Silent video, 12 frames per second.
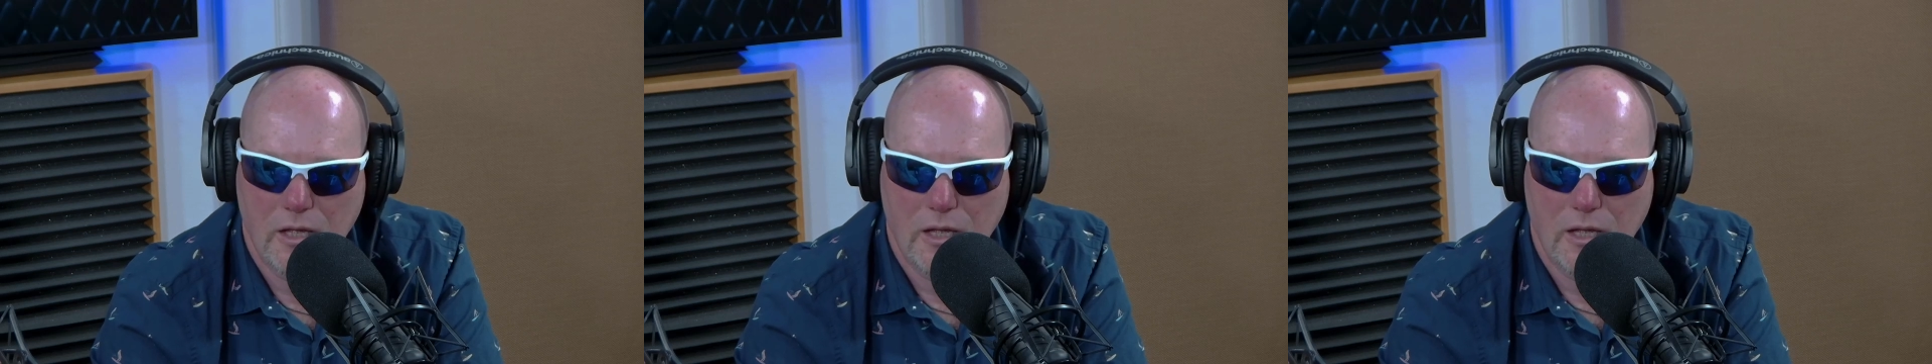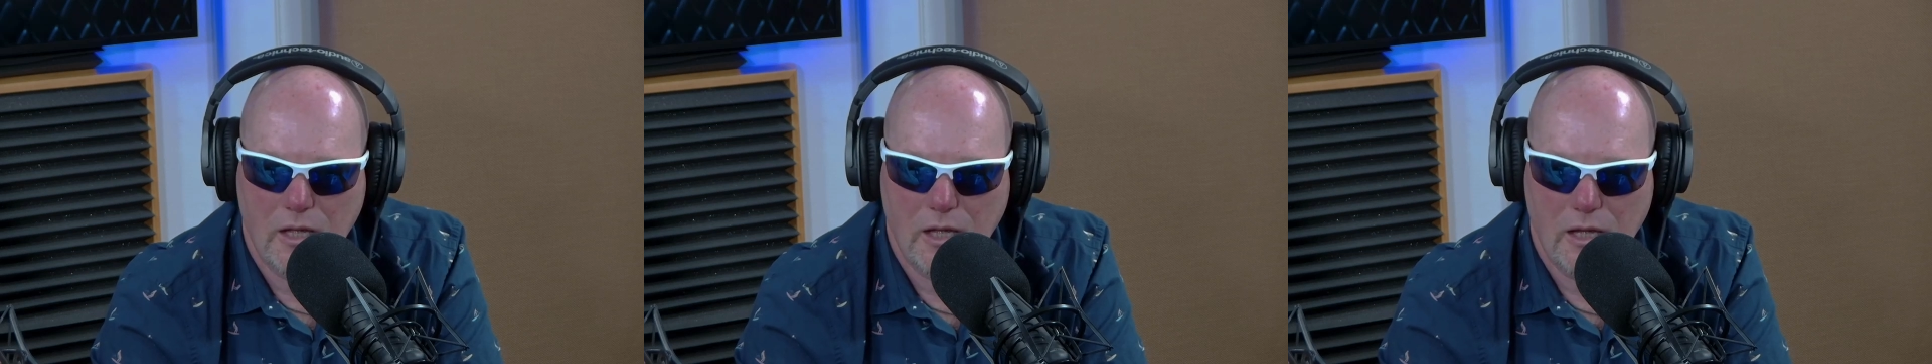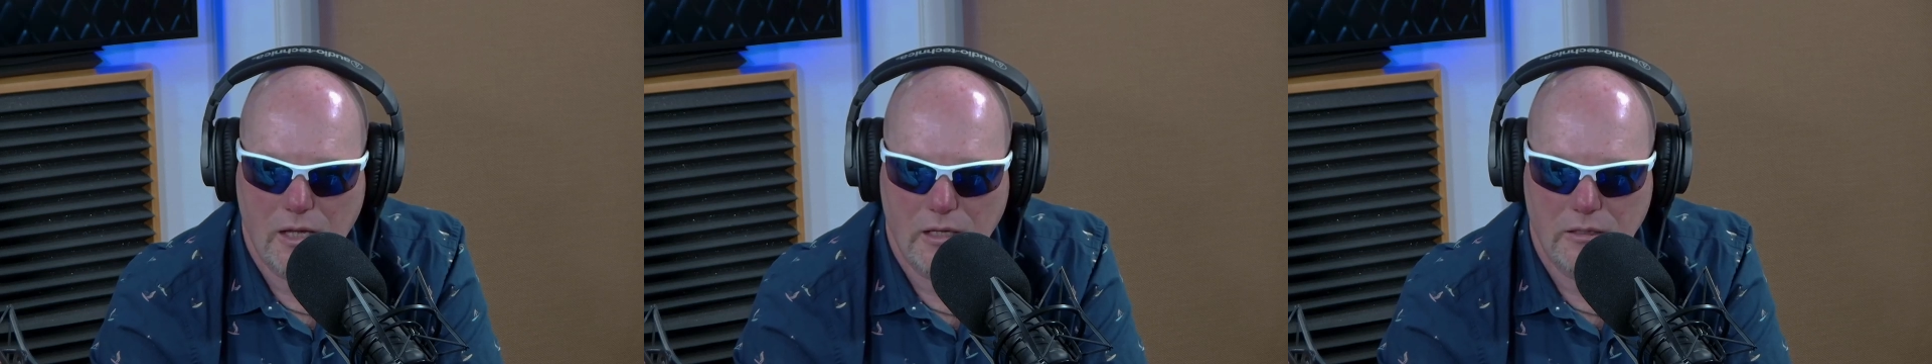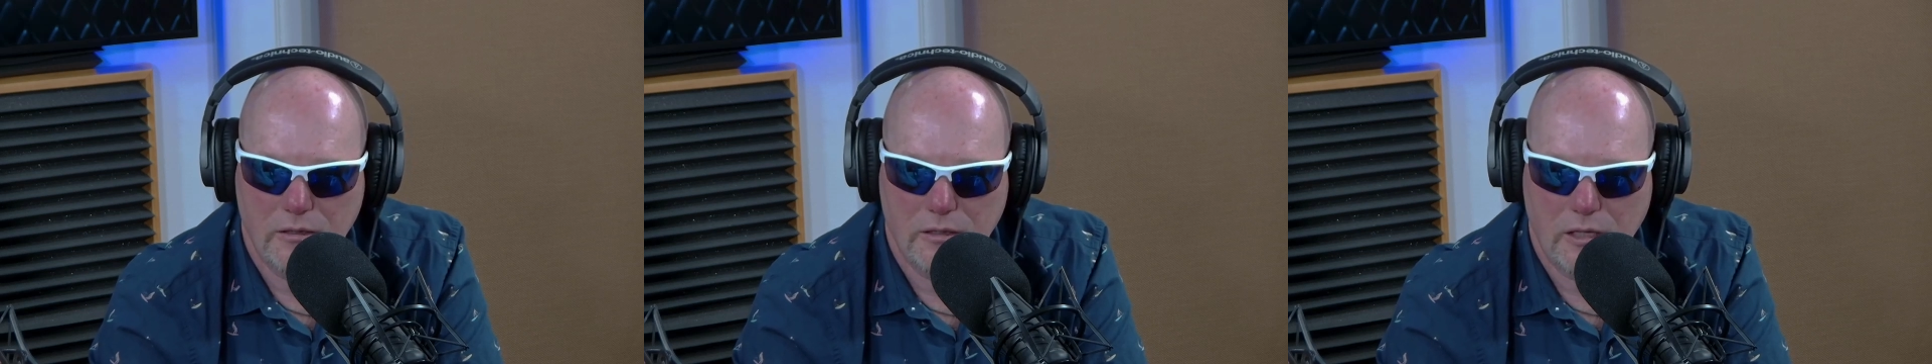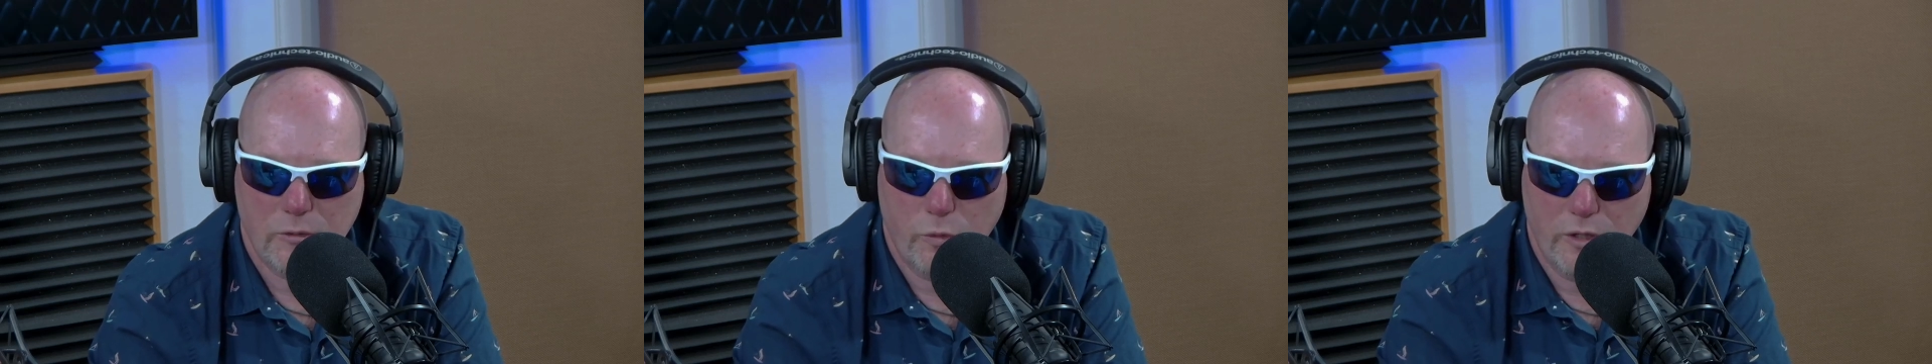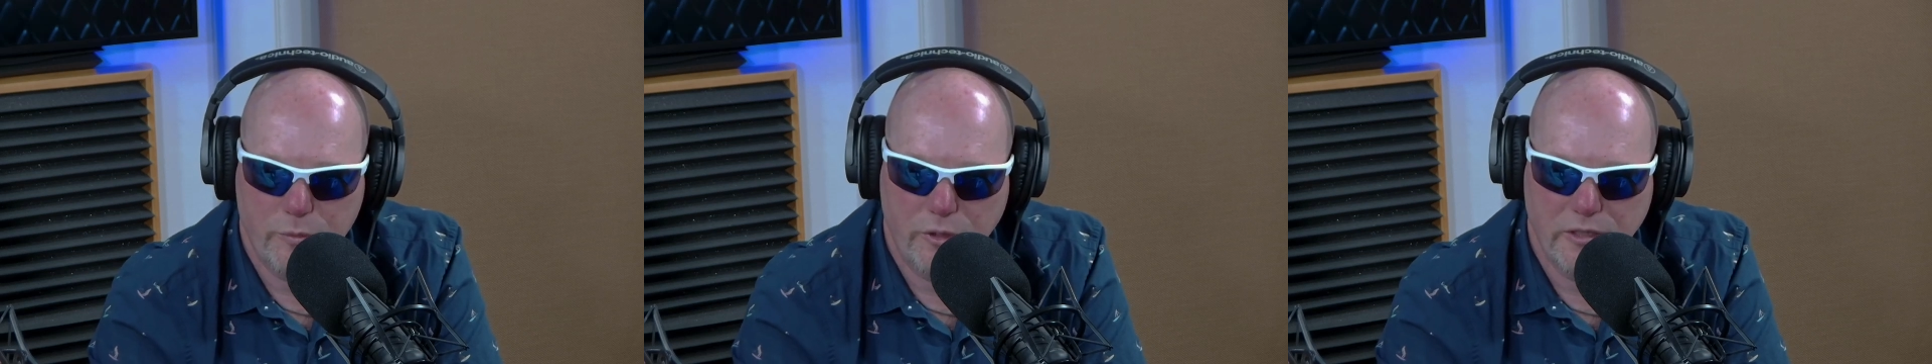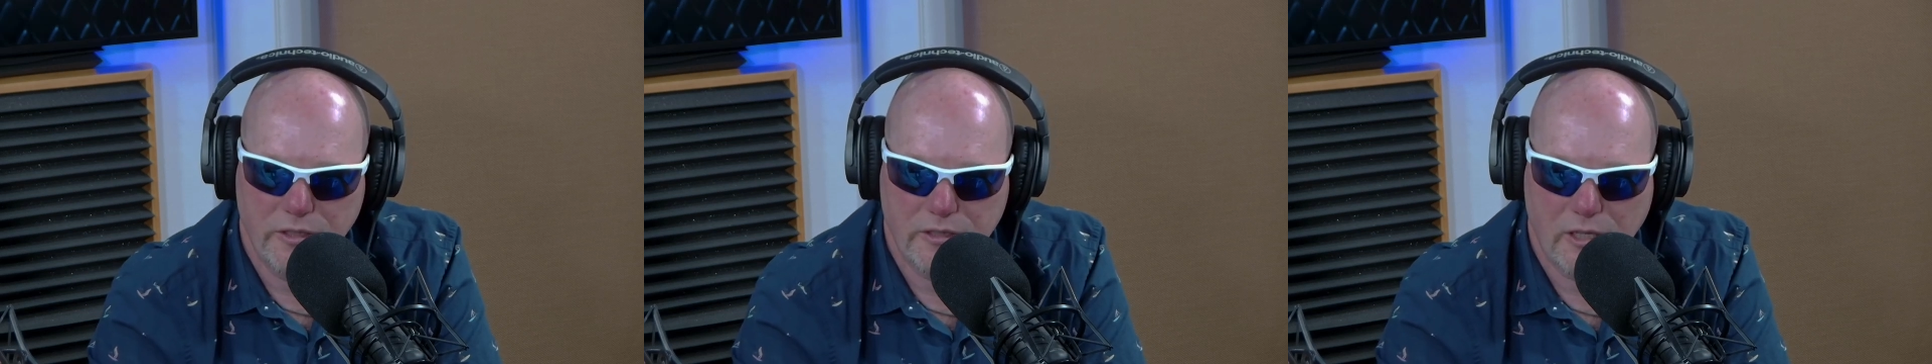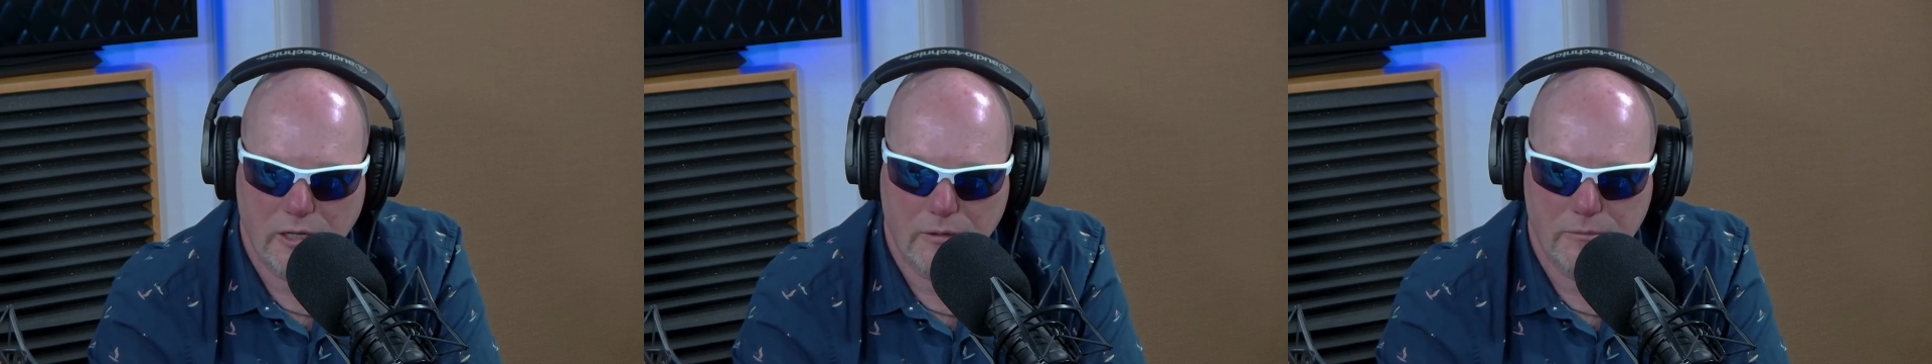And at one point in
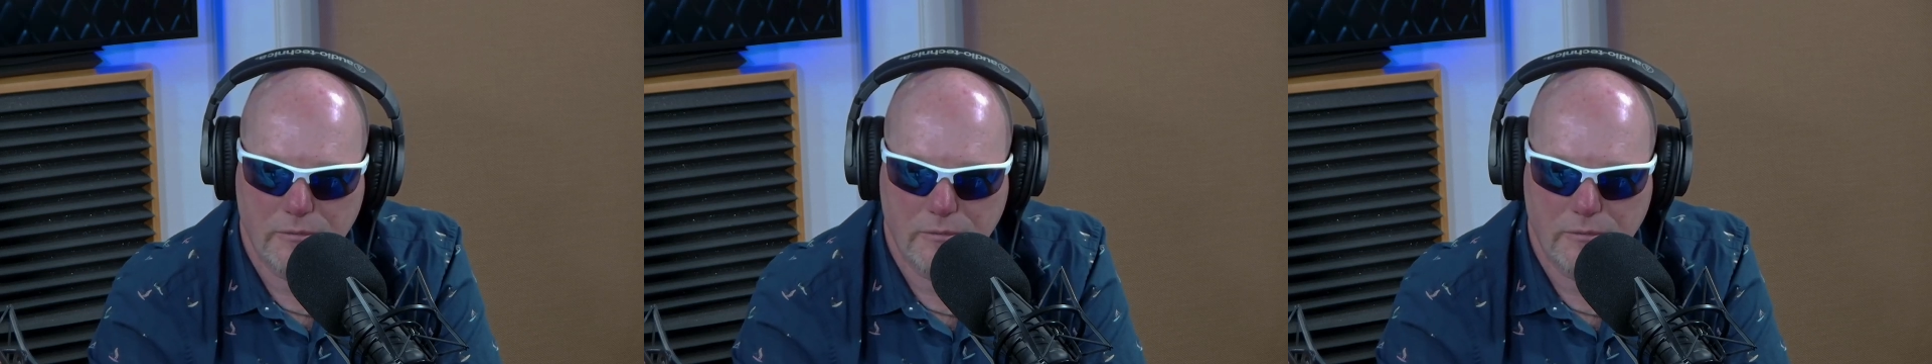time,